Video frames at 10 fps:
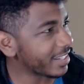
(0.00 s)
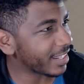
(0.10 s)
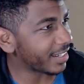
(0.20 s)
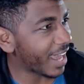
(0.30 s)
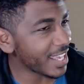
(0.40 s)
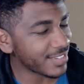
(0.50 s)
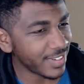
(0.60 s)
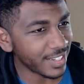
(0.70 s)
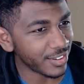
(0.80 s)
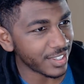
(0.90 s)
the last
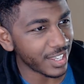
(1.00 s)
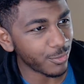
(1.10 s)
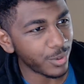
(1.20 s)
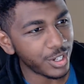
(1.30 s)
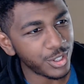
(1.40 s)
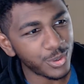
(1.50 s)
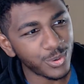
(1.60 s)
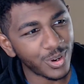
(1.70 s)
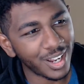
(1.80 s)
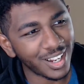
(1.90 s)
video that when
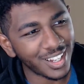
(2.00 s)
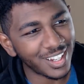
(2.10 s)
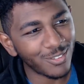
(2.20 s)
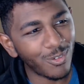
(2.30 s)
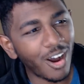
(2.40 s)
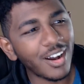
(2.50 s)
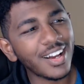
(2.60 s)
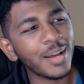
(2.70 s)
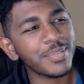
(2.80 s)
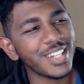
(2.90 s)
you walk
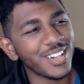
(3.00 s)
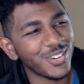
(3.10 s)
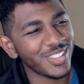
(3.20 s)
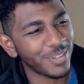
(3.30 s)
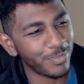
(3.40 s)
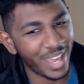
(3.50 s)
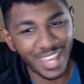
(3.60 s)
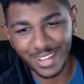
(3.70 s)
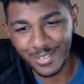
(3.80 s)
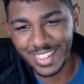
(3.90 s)
up to the
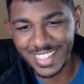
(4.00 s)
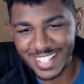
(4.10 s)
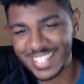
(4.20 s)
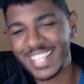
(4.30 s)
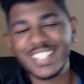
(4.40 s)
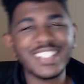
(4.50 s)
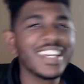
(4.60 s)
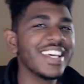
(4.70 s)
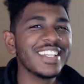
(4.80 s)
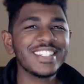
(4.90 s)
bank with 6,
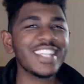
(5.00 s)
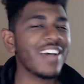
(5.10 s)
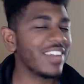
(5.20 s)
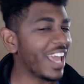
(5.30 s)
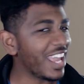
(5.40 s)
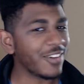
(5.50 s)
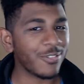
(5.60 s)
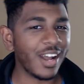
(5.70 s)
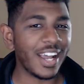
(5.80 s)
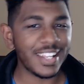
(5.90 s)
7, 8
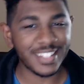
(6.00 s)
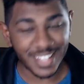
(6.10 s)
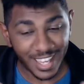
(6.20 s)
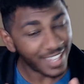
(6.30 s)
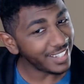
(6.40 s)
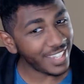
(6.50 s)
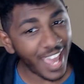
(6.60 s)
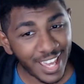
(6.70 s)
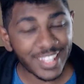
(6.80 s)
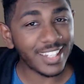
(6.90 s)
rods,
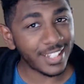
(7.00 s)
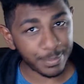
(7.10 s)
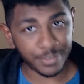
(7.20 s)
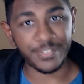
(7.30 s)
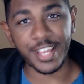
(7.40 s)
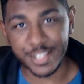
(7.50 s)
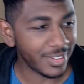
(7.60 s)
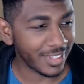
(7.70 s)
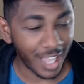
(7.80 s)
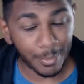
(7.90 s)
yeah, you look
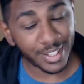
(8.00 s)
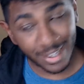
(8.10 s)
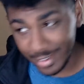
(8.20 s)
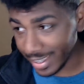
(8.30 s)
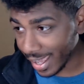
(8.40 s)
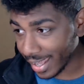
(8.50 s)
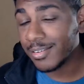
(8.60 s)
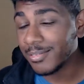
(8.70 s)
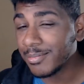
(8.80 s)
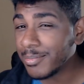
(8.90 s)
professional. I'm gonna give you that.
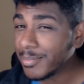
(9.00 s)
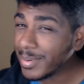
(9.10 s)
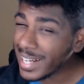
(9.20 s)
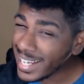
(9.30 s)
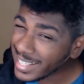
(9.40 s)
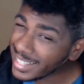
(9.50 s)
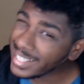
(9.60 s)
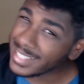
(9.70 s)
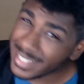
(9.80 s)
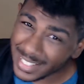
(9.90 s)
But
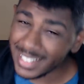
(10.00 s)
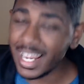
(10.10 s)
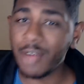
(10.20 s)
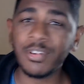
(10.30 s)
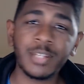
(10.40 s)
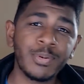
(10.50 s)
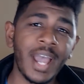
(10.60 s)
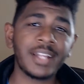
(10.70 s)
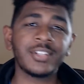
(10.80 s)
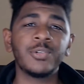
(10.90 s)
that's not really
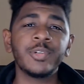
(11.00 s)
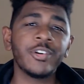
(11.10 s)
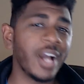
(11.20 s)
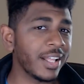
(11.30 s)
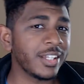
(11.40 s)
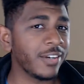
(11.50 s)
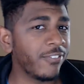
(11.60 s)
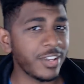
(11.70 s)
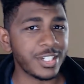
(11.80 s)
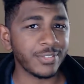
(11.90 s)
practical when you're out there
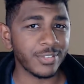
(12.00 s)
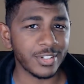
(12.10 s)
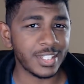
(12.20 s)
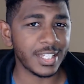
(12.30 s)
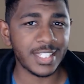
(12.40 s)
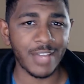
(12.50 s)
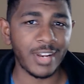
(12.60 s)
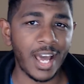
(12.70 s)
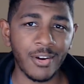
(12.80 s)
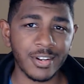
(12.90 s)
fishing for 6, 7
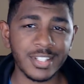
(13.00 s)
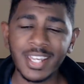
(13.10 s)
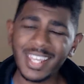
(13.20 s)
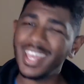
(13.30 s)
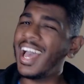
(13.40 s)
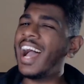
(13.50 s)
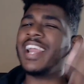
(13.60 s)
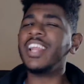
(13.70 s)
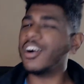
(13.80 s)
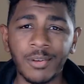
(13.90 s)
hours. I
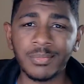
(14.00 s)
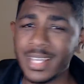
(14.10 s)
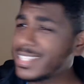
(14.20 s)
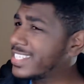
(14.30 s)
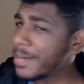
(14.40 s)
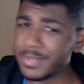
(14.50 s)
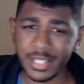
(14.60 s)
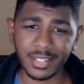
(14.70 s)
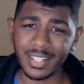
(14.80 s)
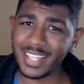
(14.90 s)
know, it's
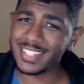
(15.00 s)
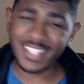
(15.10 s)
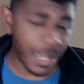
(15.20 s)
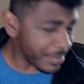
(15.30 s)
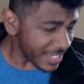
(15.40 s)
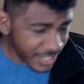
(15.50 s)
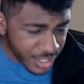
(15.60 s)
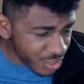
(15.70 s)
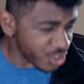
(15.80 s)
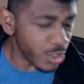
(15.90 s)
tempting. It's tempting to
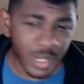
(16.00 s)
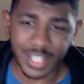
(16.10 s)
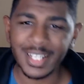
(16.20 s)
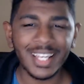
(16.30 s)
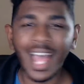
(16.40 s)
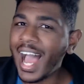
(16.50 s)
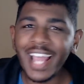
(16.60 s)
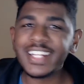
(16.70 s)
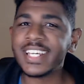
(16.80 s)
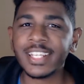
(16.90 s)
do it.
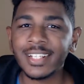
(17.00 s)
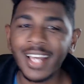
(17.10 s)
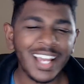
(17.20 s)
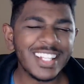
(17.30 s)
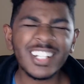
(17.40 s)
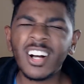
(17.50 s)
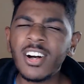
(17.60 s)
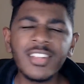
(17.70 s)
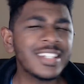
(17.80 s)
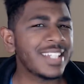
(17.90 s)
I did it. I did it
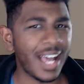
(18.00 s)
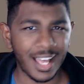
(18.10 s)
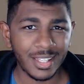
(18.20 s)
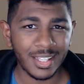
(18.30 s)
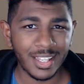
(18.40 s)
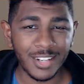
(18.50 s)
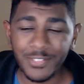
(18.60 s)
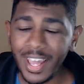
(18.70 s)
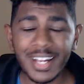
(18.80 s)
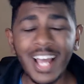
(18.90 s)
all the time. In
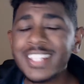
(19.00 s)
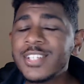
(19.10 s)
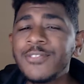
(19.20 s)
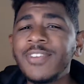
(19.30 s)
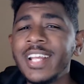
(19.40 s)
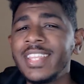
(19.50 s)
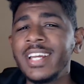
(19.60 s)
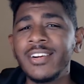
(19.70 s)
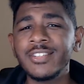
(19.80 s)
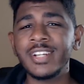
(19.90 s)
fact, I still fight
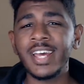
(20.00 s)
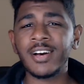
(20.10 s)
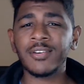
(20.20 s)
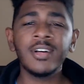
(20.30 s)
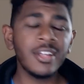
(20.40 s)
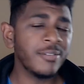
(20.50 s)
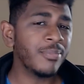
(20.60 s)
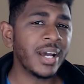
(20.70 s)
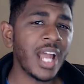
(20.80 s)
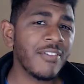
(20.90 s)
that urge now.
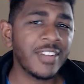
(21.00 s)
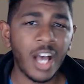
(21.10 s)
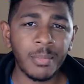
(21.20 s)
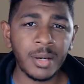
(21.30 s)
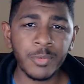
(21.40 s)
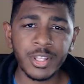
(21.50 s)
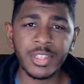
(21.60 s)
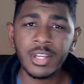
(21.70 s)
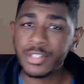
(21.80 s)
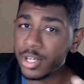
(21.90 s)
But I've come up with
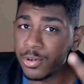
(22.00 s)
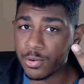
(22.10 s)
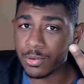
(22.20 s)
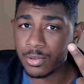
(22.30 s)
2